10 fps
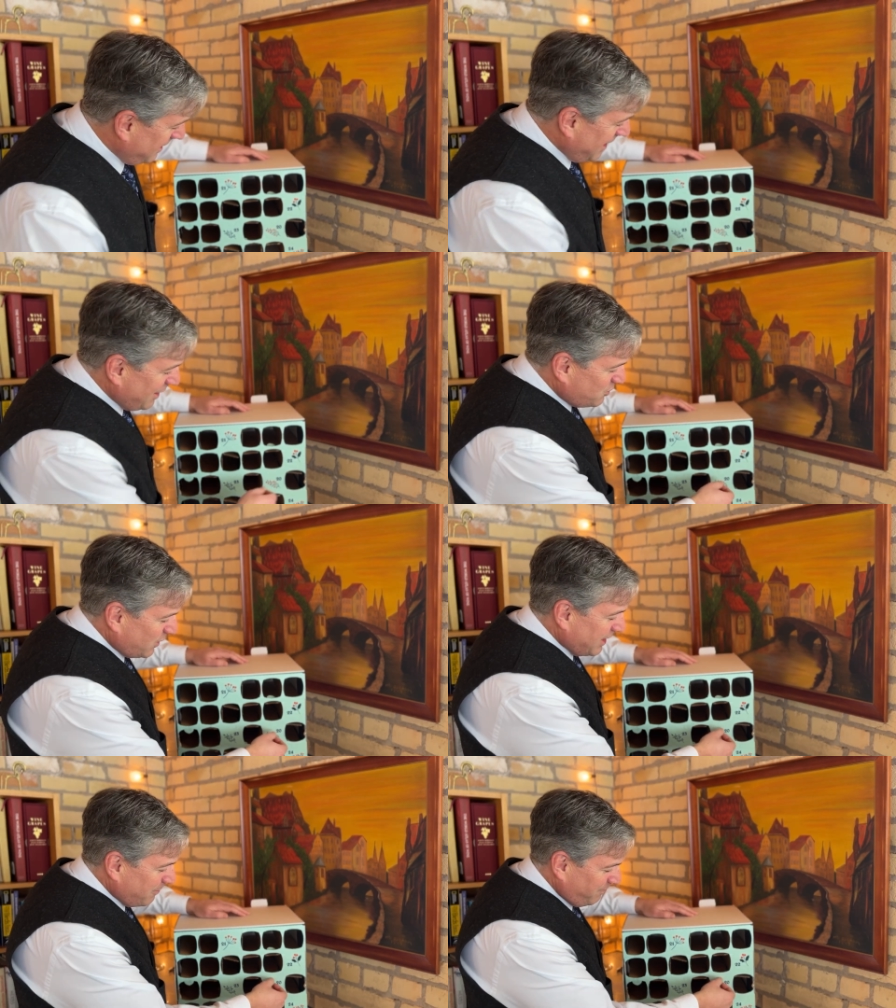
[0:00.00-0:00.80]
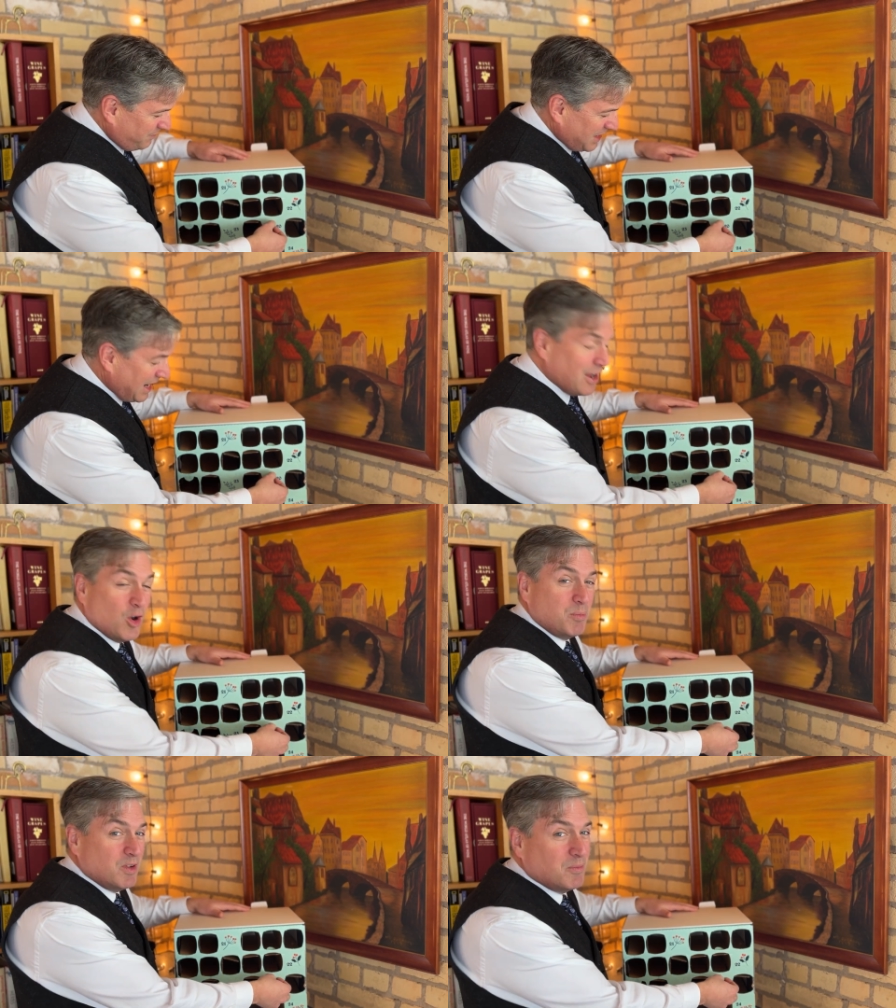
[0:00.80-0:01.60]
I enjoy it. I
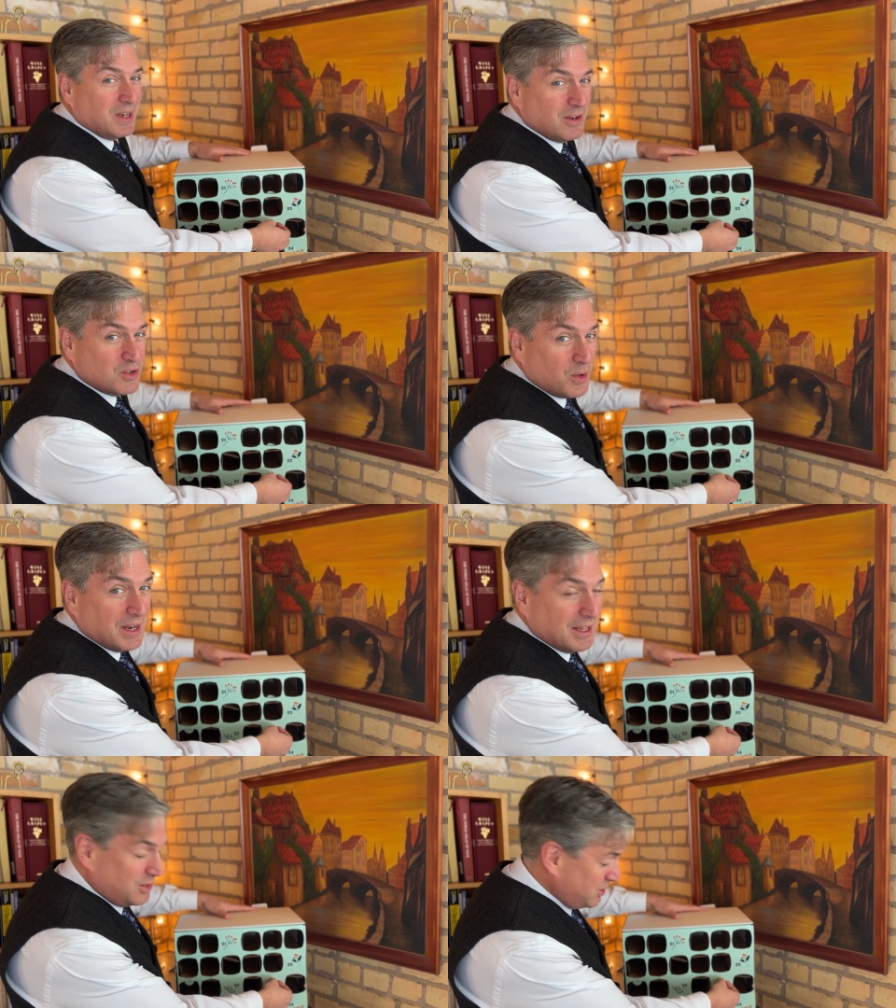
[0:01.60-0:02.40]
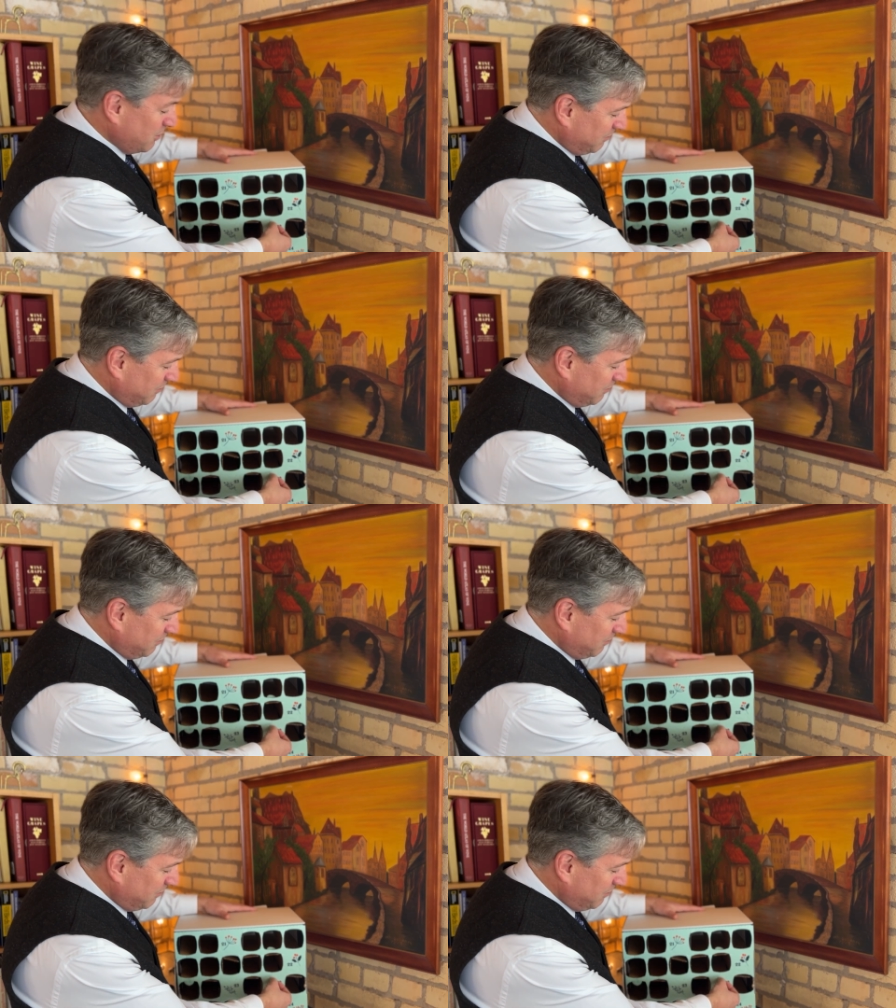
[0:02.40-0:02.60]
hope you've been enjoying it too.